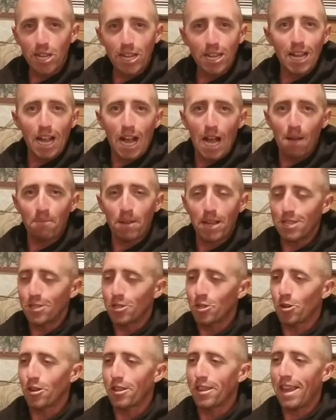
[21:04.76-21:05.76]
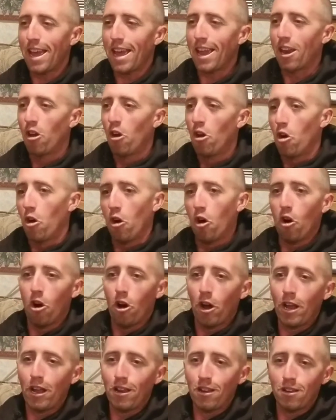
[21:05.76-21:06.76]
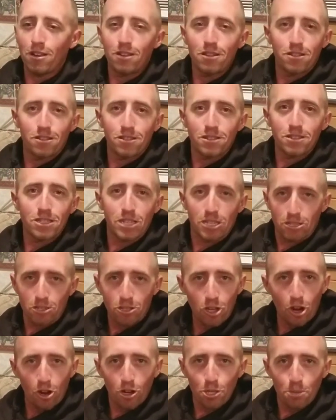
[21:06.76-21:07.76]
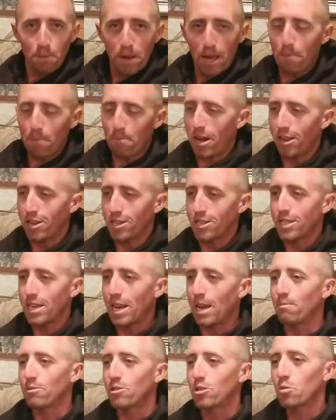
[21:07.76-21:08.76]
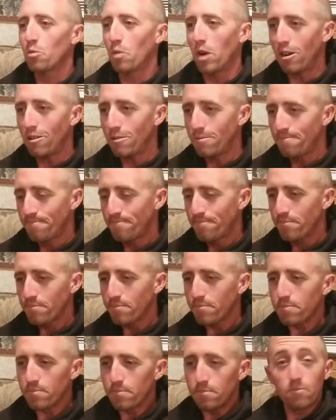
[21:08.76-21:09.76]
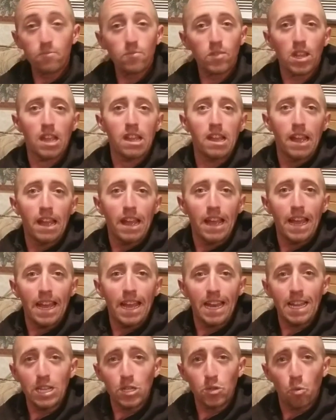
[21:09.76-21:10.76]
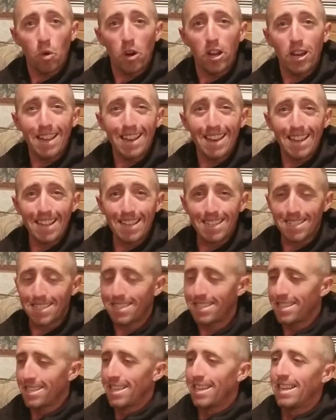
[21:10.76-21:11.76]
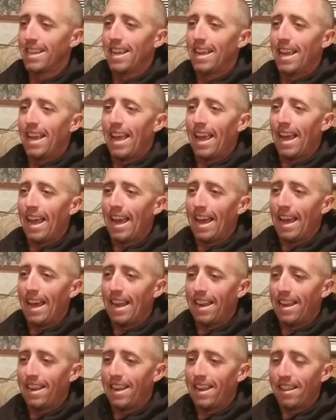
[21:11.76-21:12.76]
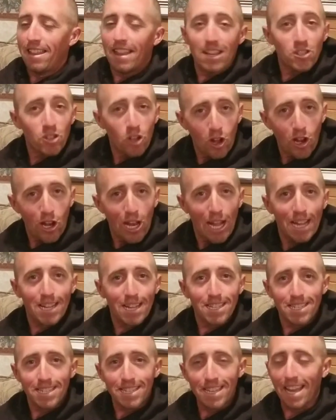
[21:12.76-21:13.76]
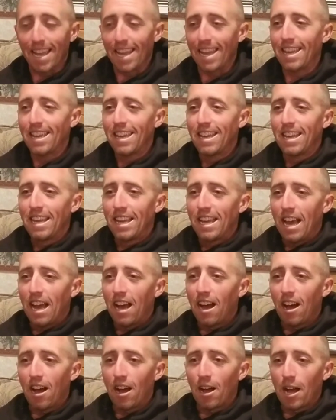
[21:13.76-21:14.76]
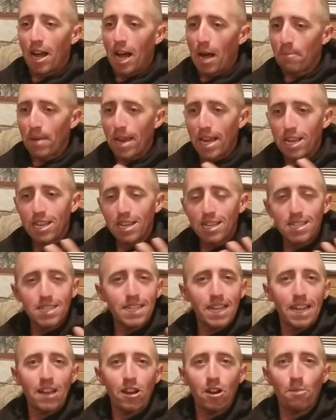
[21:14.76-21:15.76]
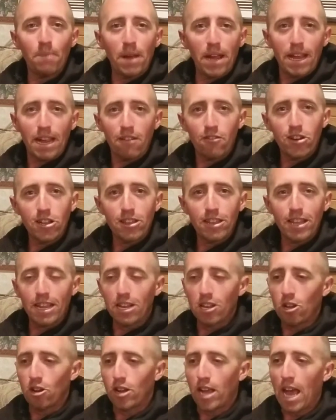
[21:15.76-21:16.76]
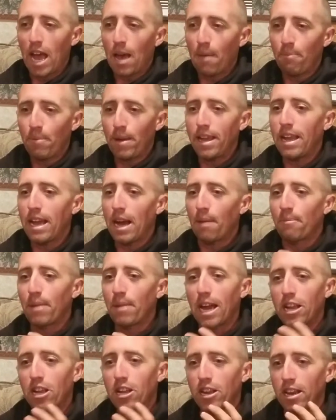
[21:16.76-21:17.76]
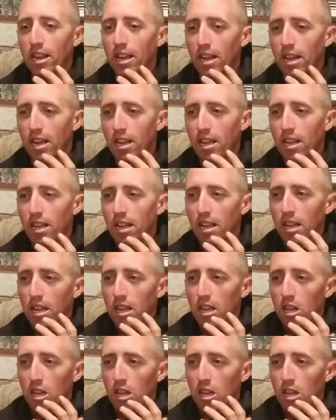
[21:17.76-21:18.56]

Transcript: I've seen comments on that. Oh, he talks bad about his neighbors. Well, it is what it is. And that's all I can say. Uh, I'm not going to sit here and make everything look happy. I'm not going to